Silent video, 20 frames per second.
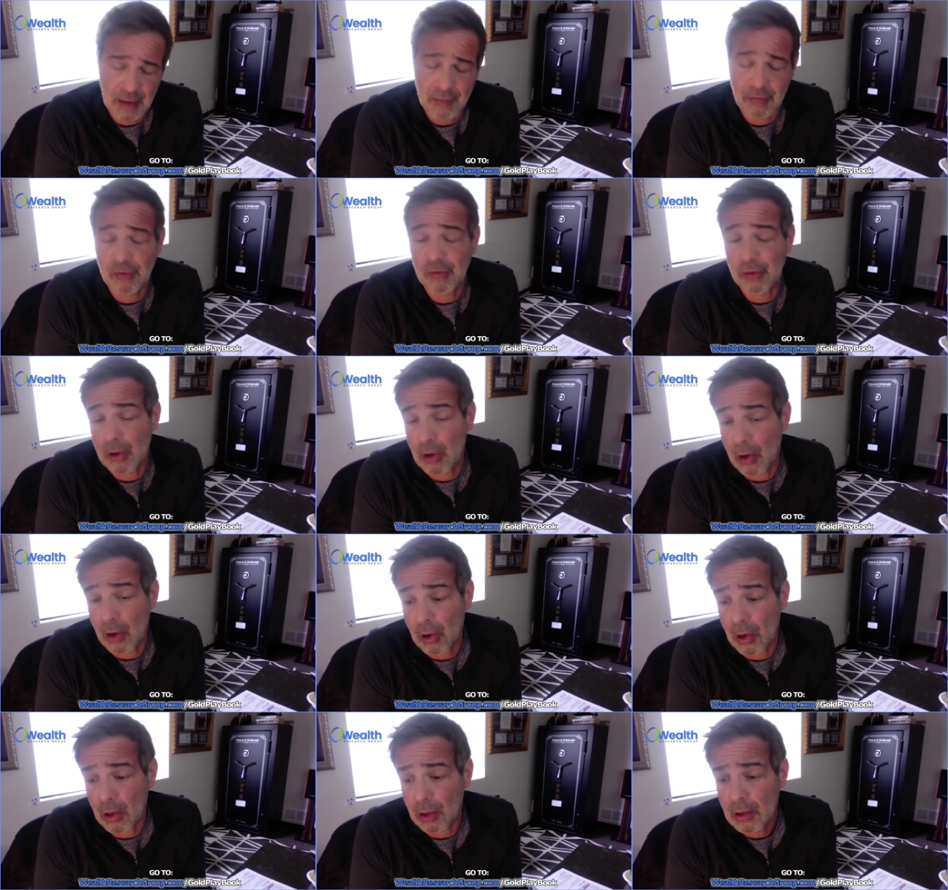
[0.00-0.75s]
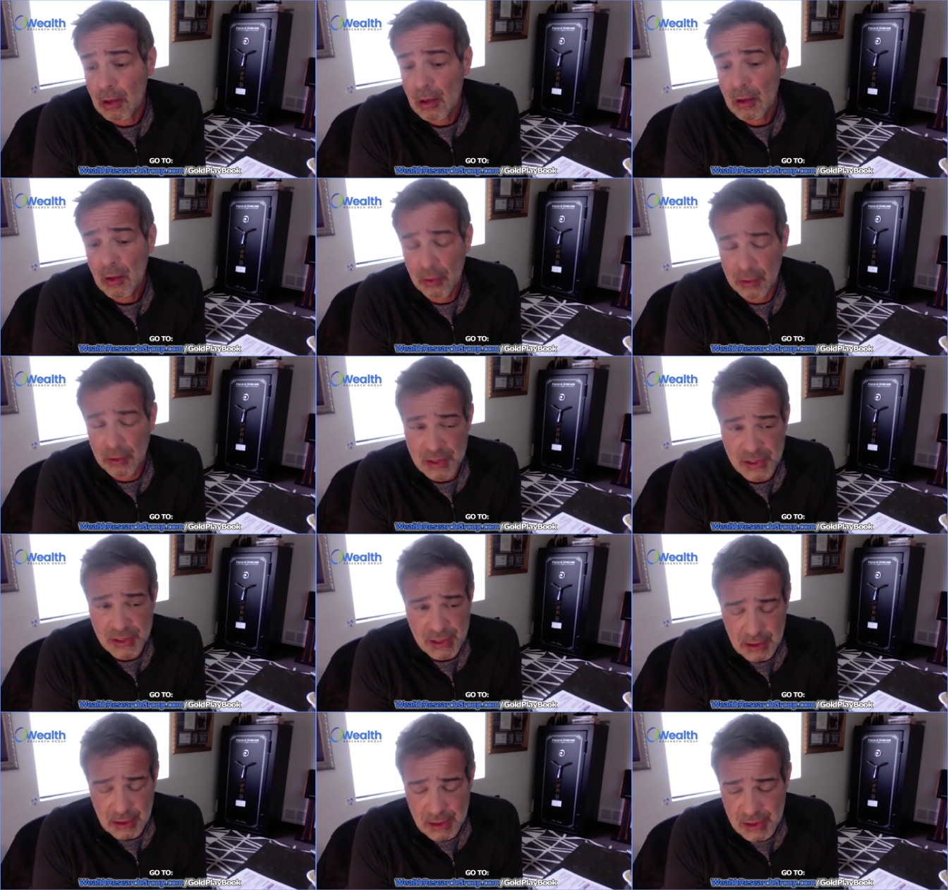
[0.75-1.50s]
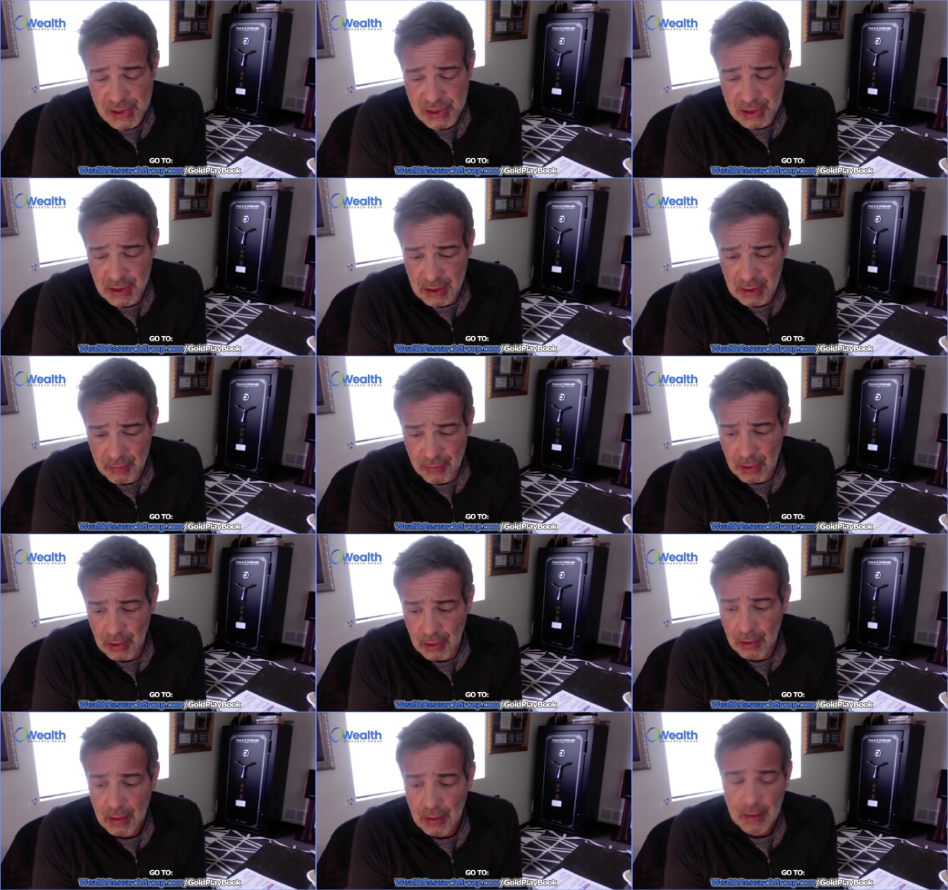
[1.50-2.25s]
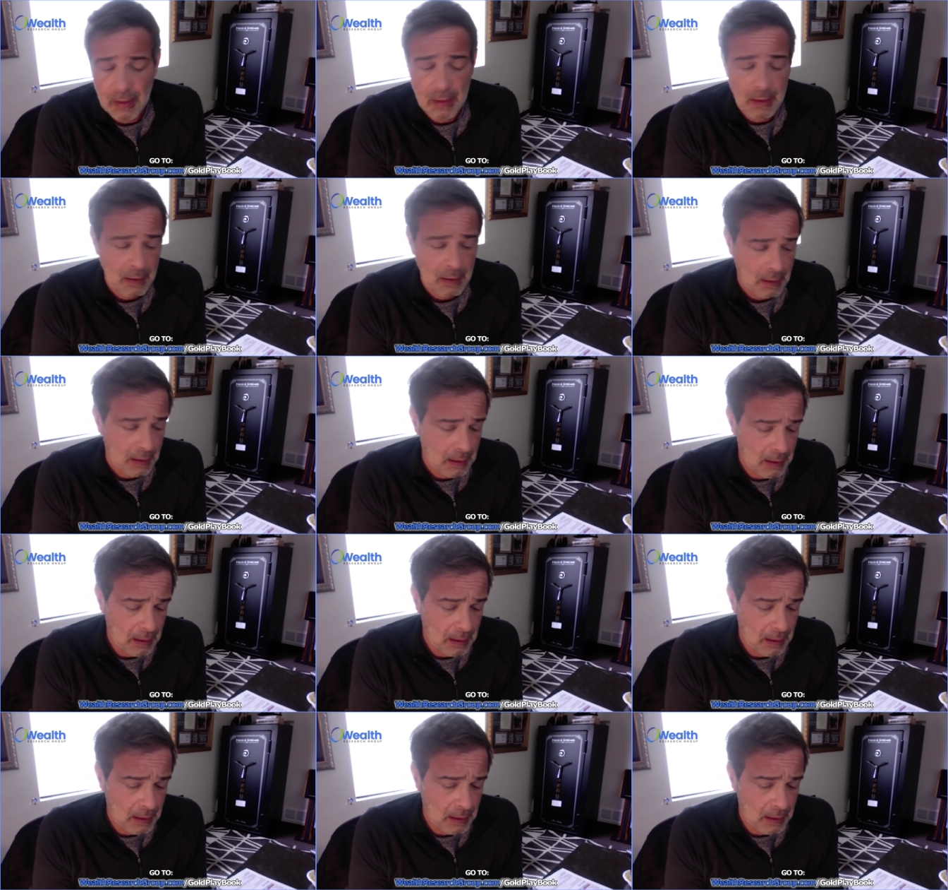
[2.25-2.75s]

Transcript: You give us a call or you send us an email.